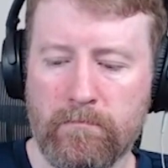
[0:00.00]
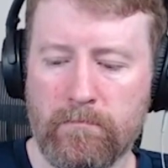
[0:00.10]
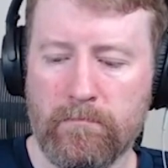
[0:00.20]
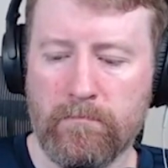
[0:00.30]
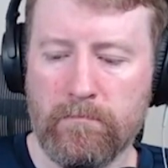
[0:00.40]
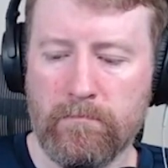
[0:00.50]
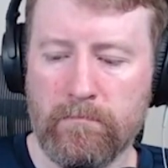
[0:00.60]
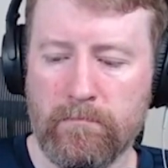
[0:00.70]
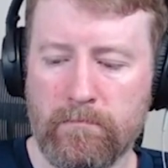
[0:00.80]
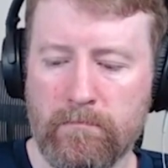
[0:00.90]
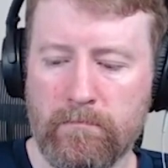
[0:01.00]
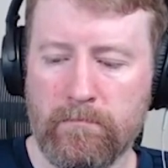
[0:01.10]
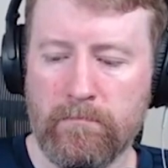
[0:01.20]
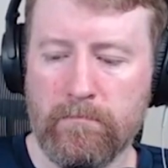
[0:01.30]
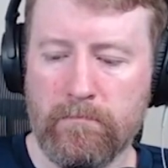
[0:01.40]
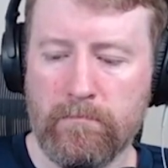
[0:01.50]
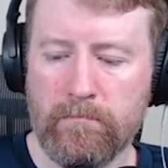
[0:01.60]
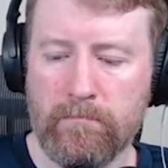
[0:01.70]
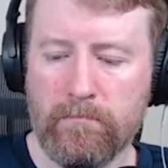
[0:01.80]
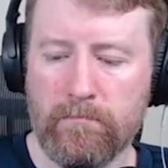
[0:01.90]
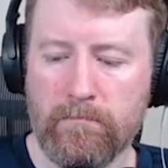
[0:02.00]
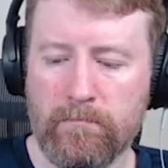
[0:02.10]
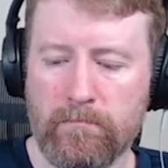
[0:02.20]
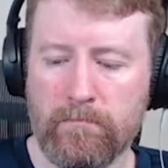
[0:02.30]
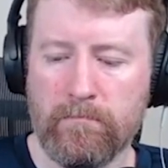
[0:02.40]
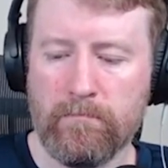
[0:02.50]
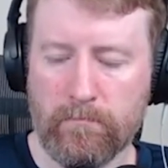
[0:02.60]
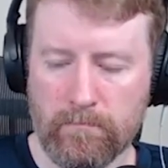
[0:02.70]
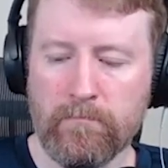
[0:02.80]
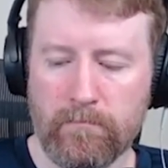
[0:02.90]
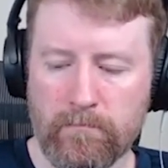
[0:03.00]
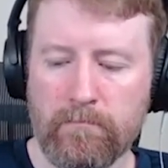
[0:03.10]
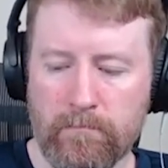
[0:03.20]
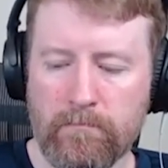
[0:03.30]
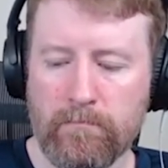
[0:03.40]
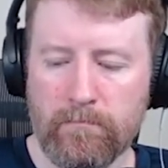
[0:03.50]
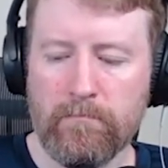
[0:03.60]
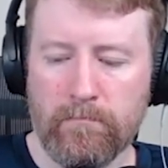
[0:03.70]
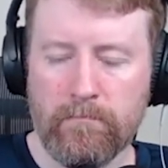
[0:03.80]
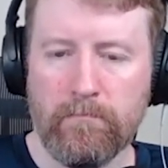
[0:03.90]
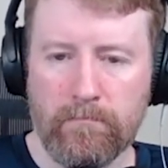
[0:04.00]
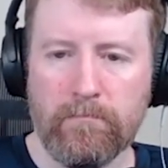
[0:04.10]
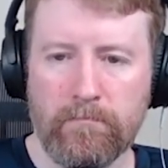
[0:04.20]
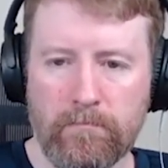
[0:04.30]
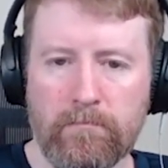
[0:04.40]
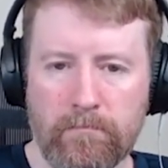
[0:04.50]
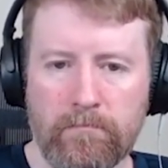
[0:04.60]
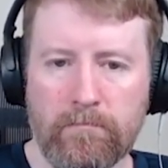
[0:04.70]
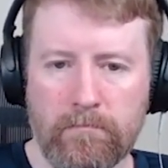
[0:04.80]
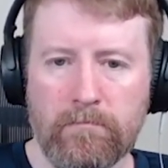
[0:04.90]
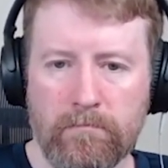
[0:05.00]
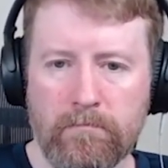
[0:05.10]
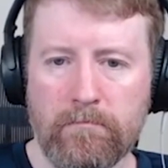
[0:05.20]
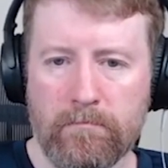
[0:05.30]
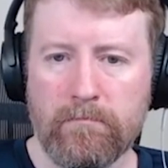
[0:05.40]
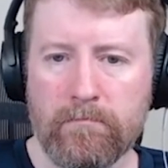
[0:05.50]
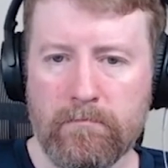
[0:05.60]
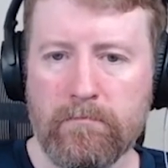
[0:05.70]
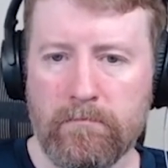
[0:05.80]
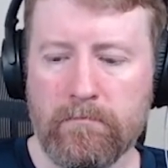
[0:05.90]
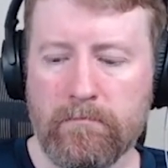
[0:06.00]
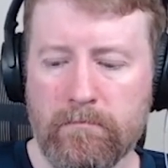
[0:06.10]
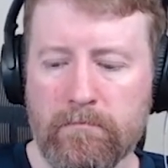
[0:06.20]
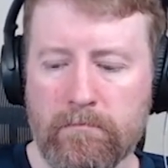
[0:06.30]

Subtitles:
This person isn't speaking.